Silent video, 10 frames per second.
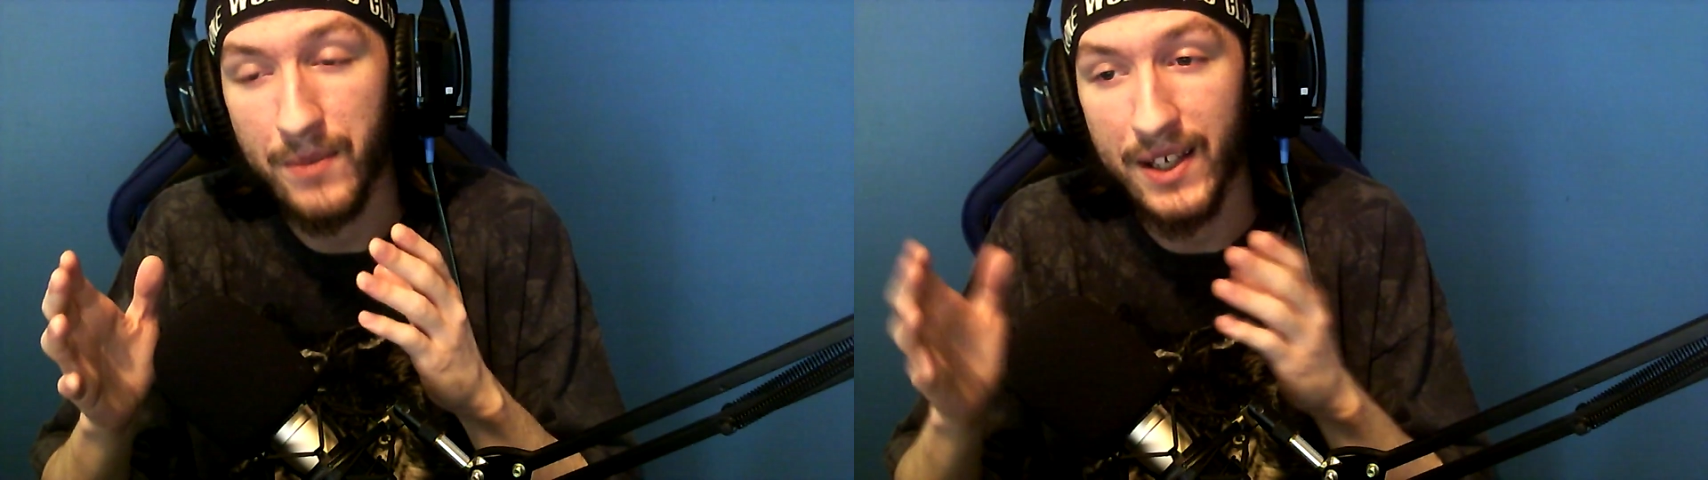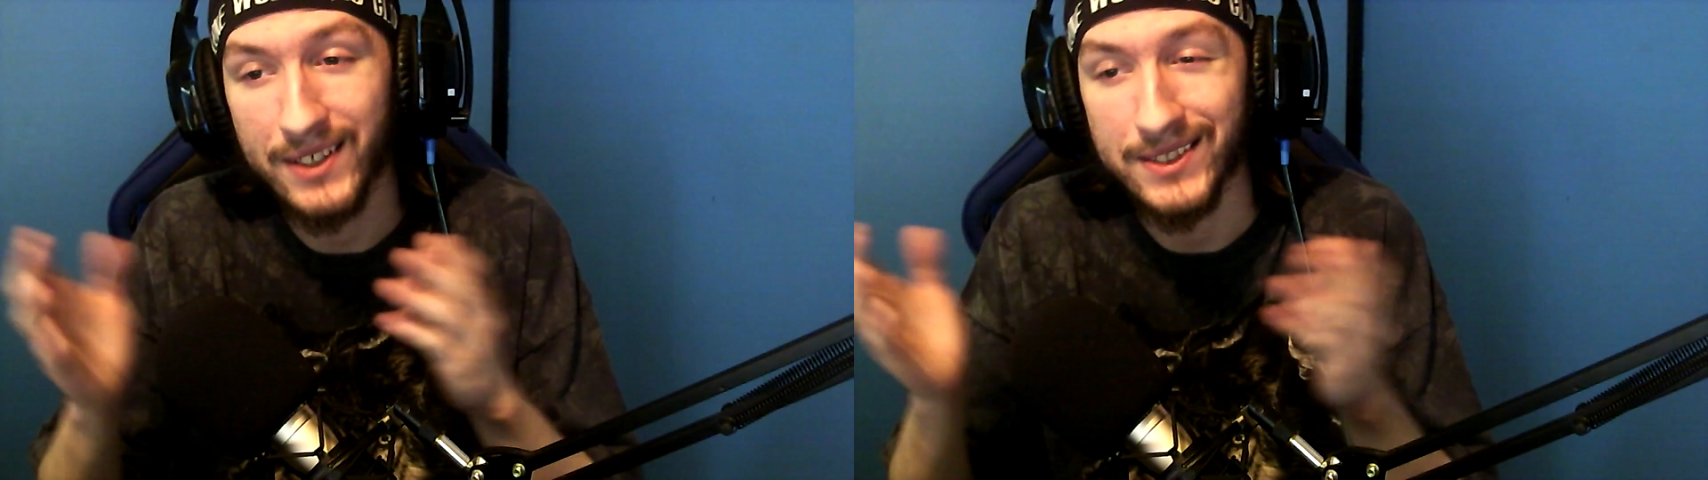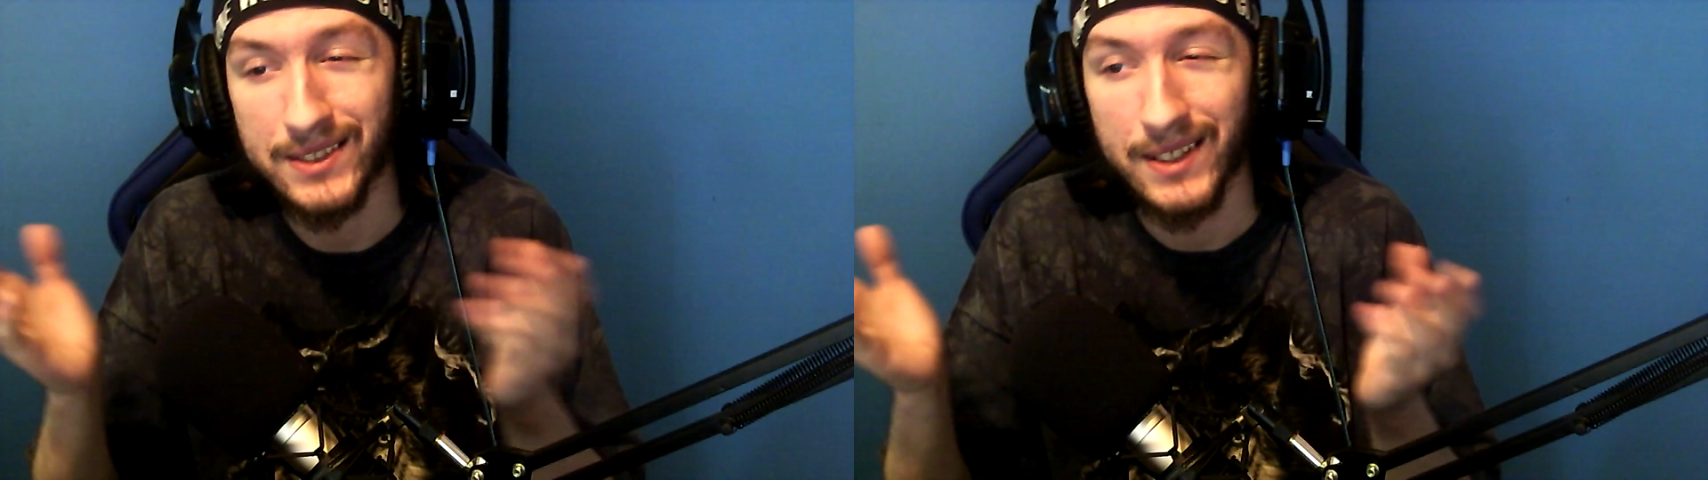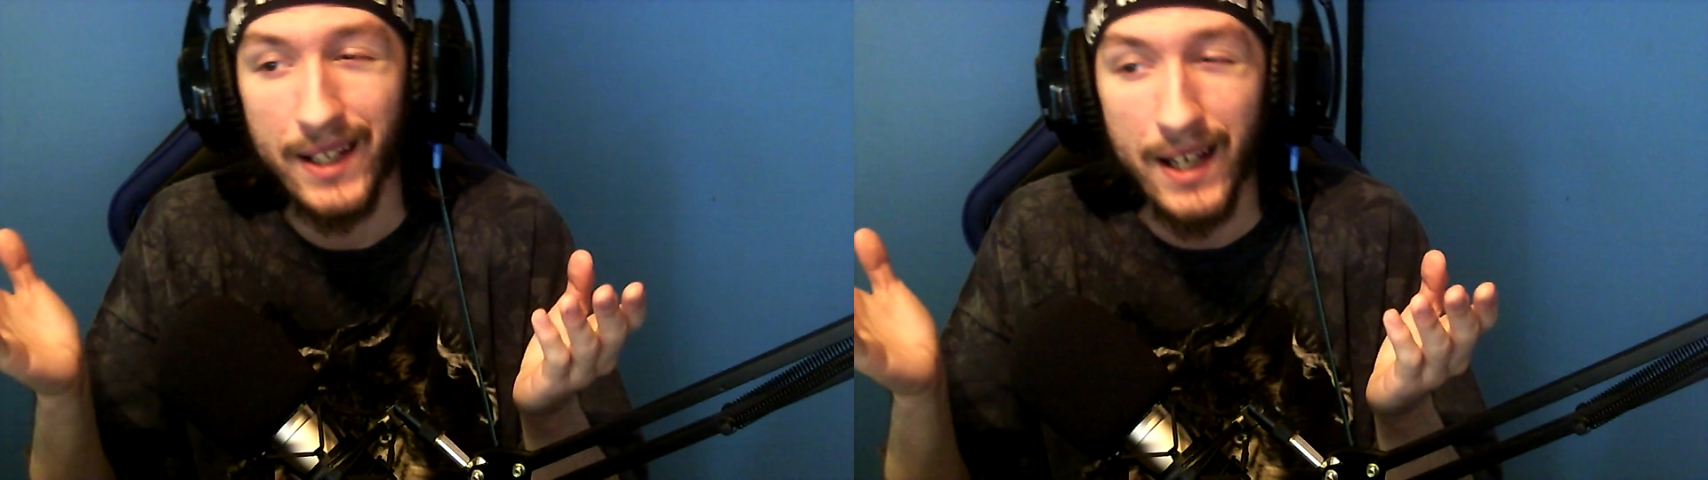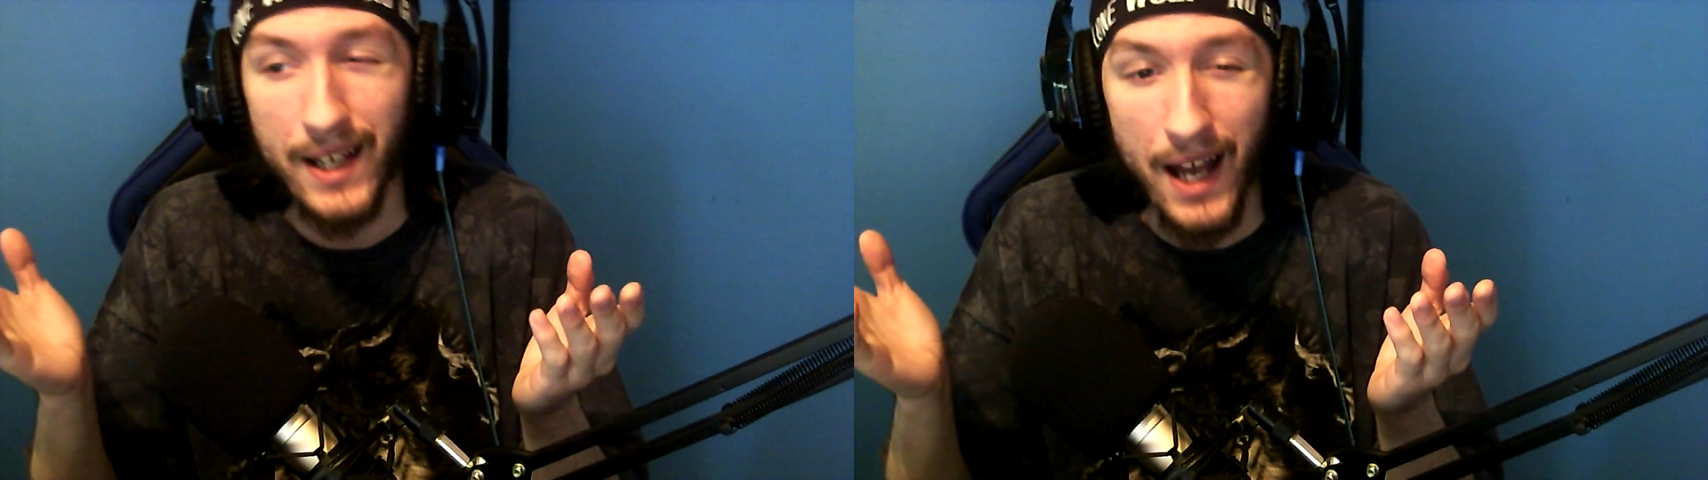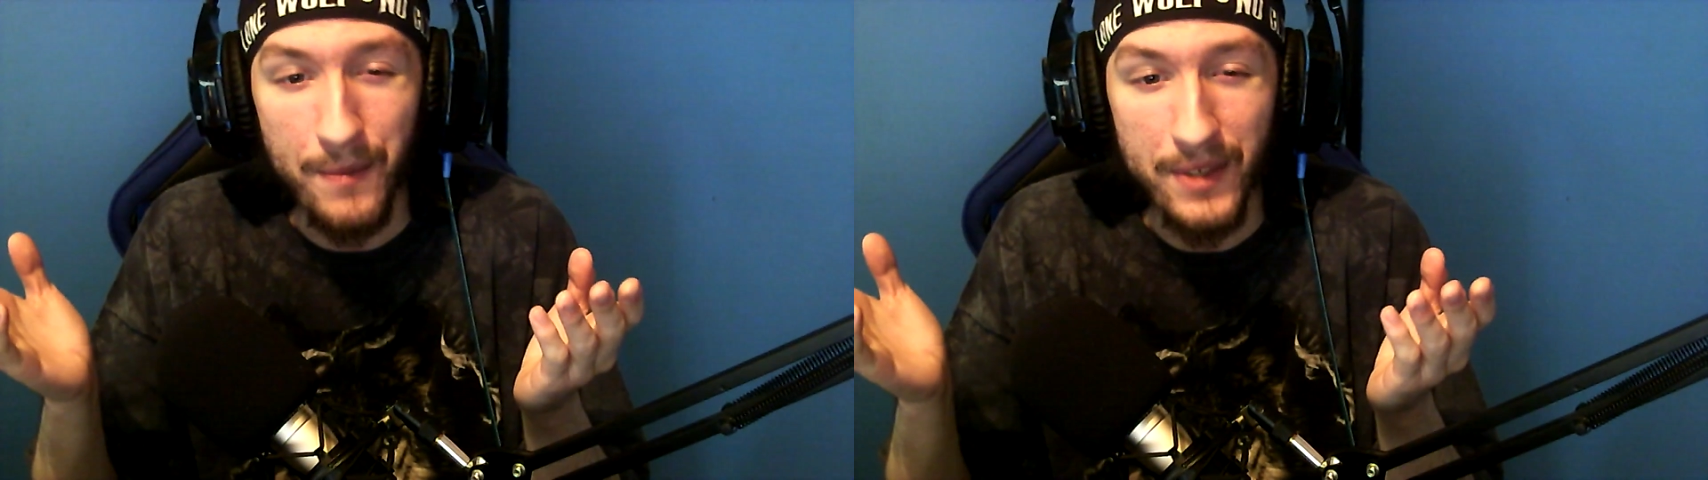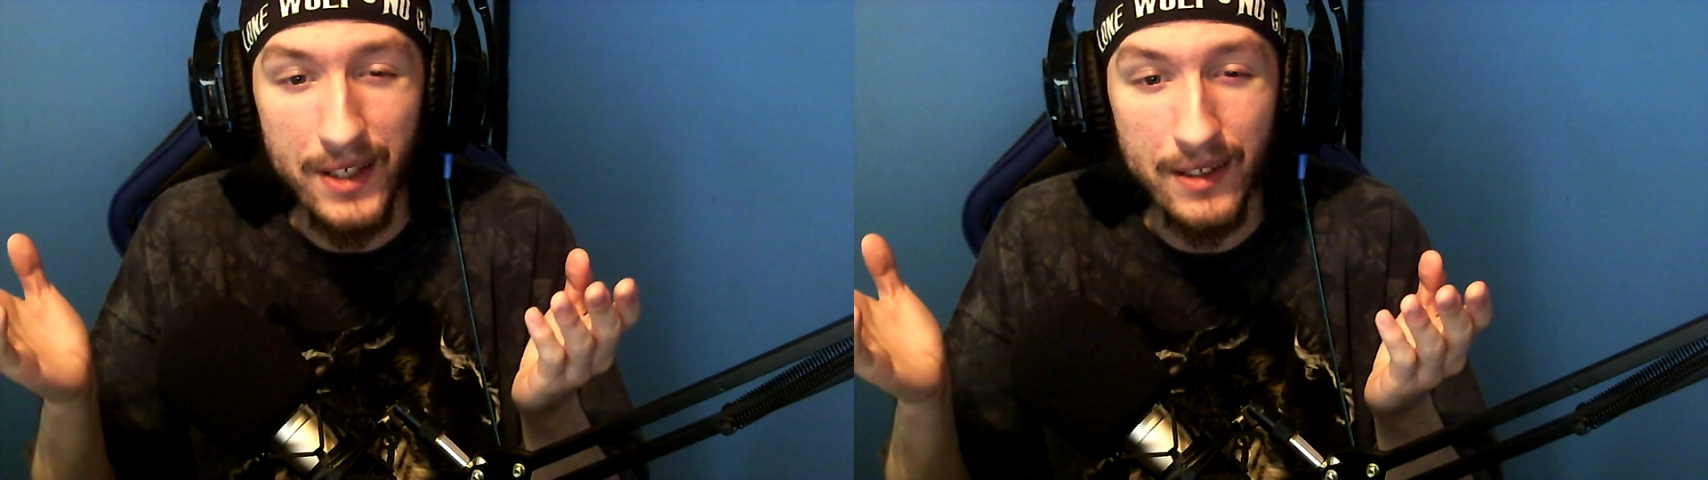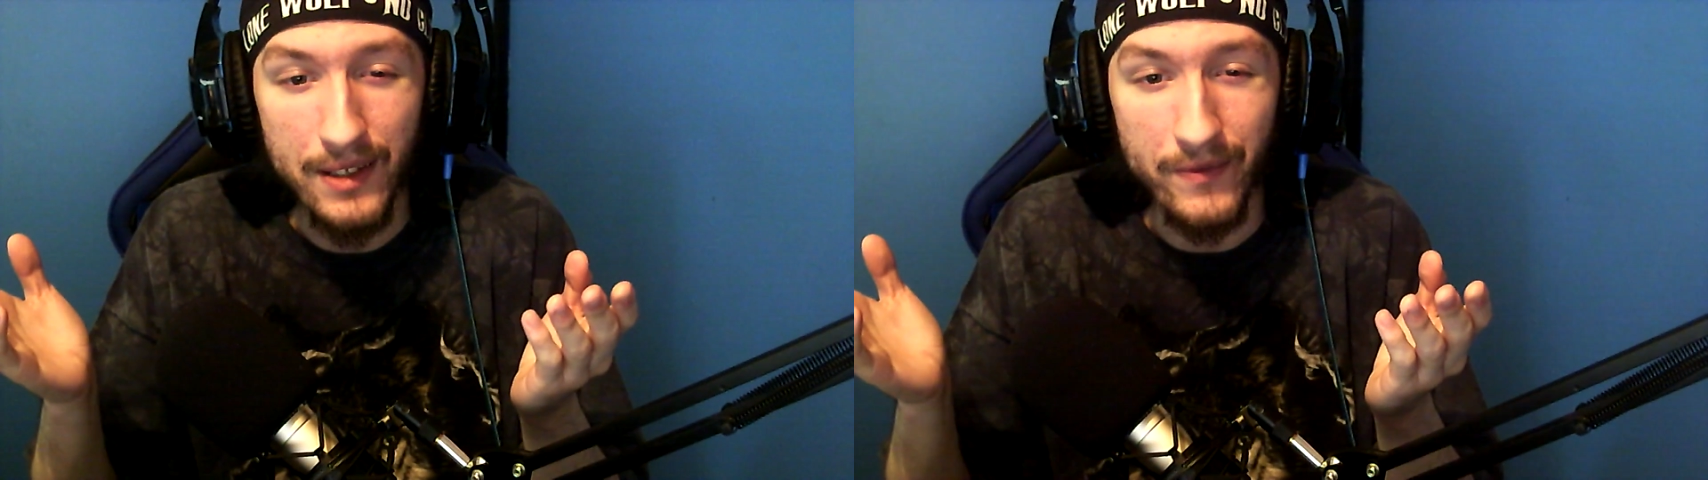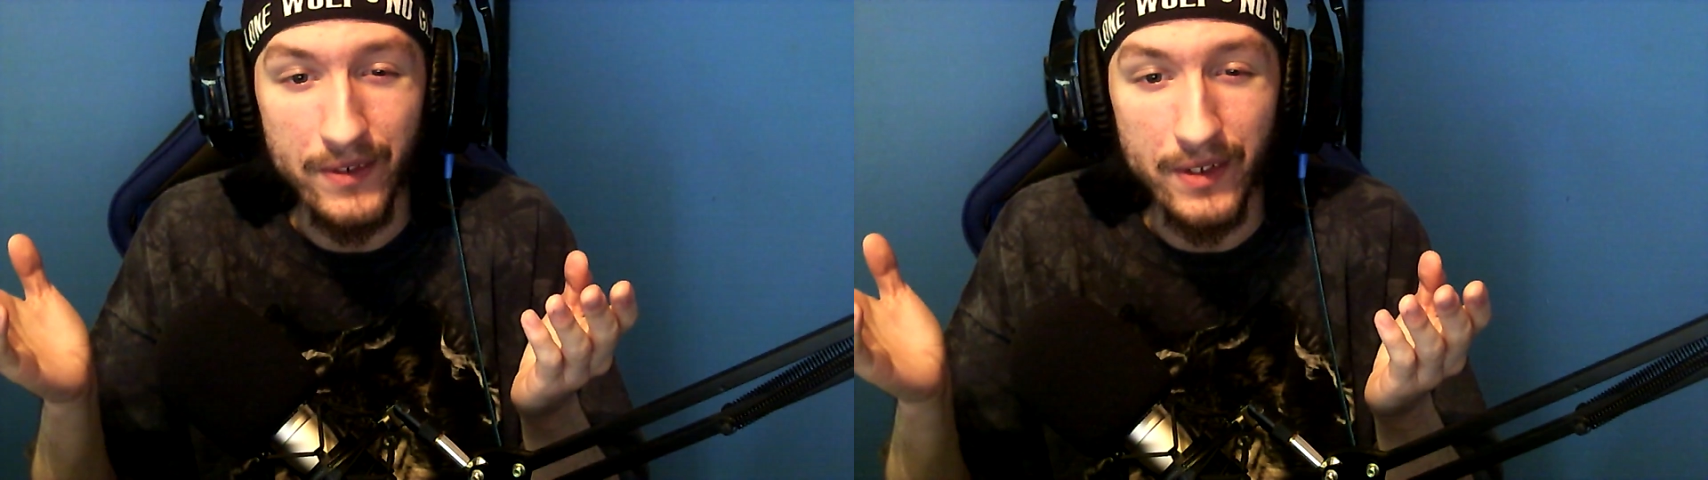base? I mean,